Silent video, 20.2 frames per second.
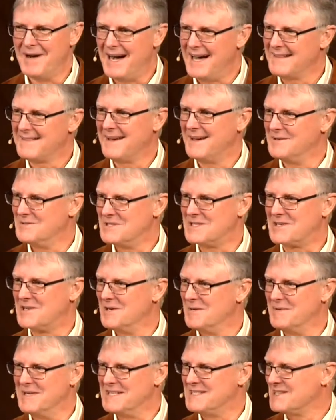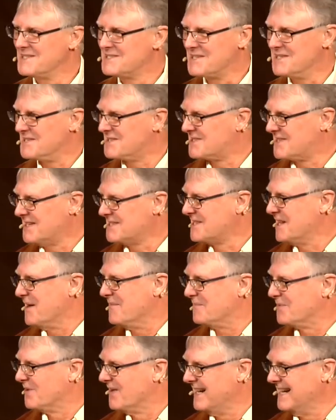I thought it was going to be just a, such a
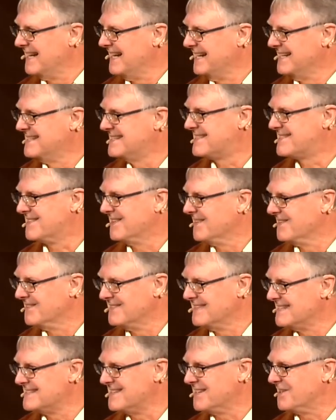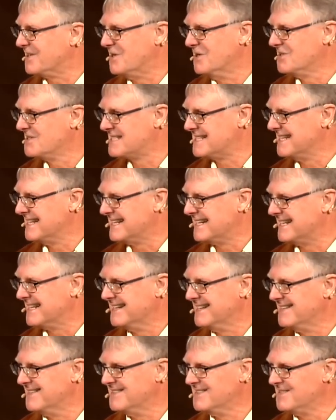pretty service, acoustic,
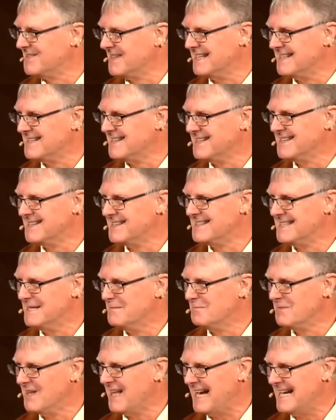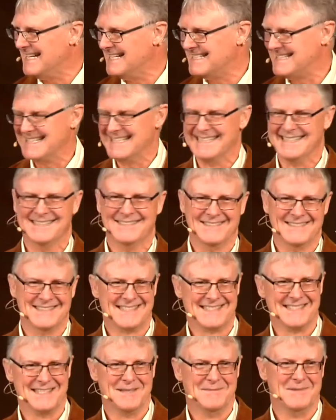you know, in the dim light, and it
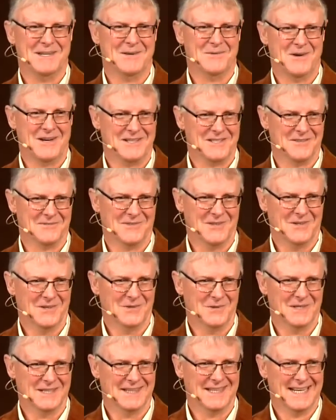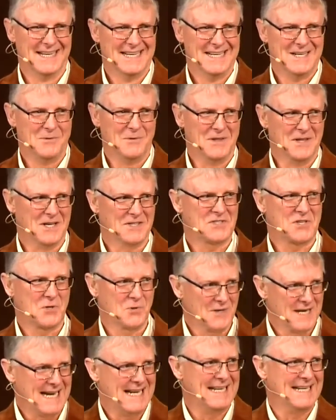was going to be wonderful with, with us
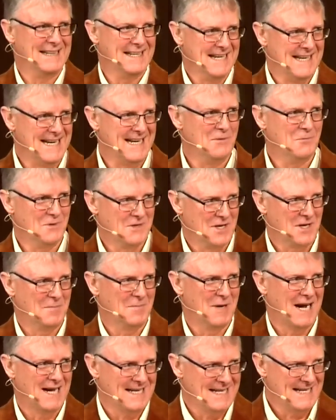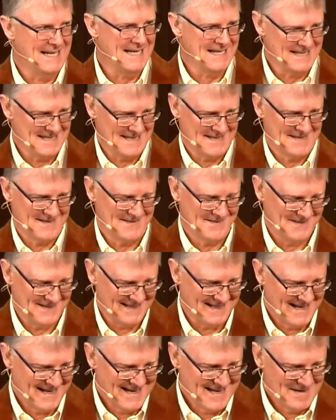creating the heat with our body heat, you know.
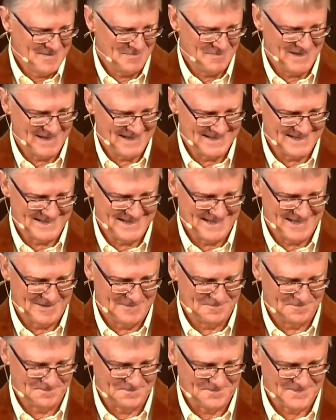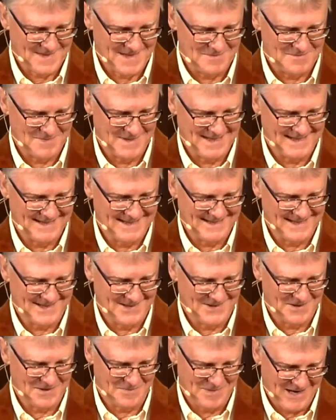And, but, um, but, you
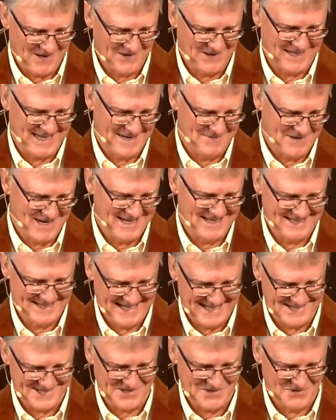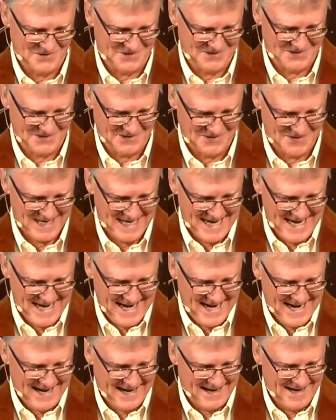know, the power came on, and that's cool, too.
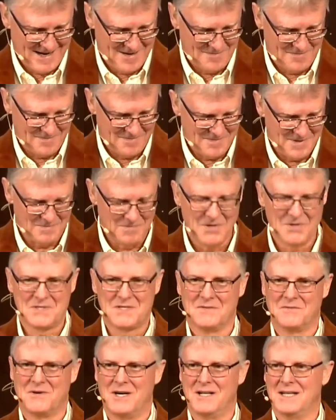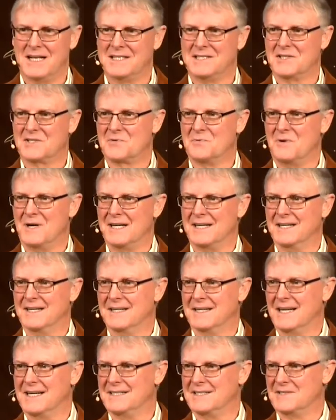Um, but most of all, I just want
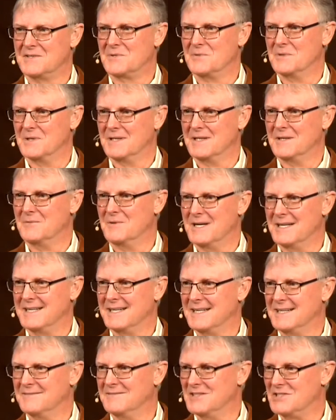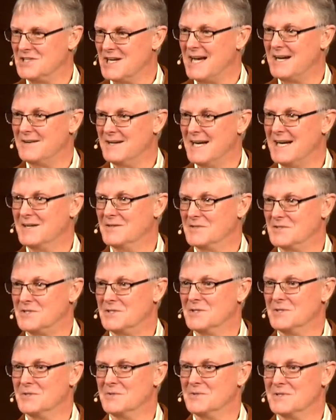to, I just really want to give a shout out
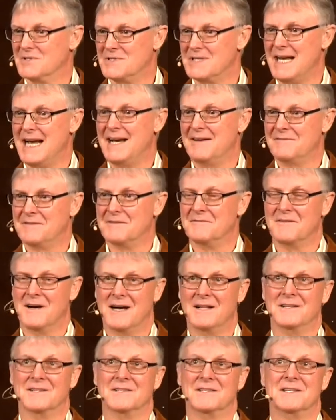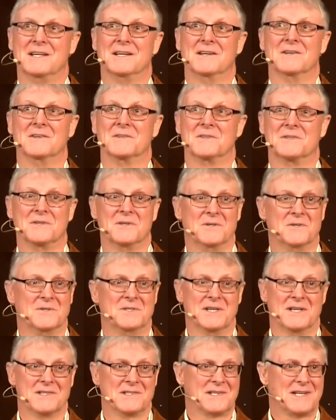to the staff and volunteers who
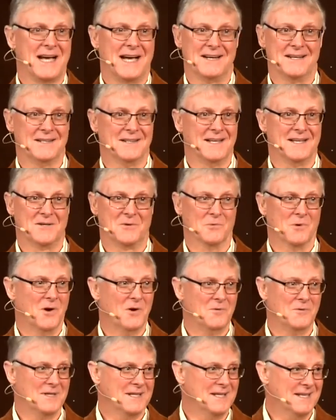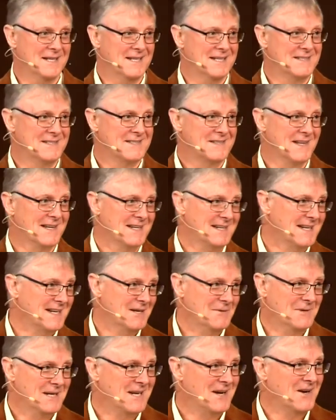just kind of like roll with it. It's like,
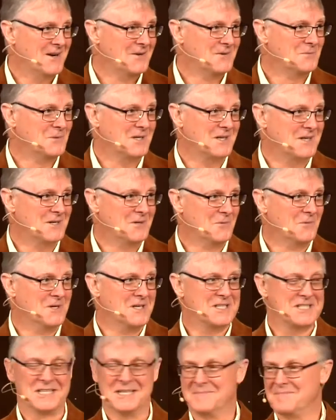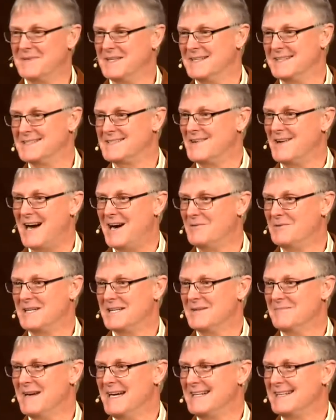here we go, we're going to worship, and so how are we
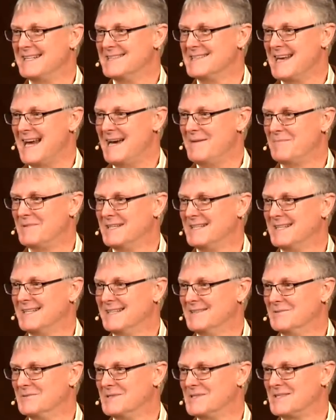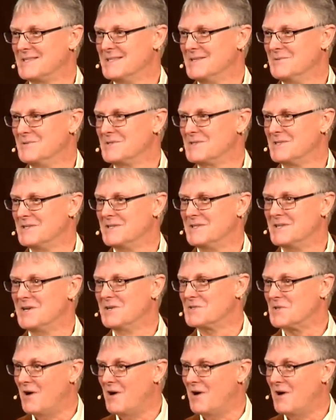going to make this happen? And it was, it was good to go.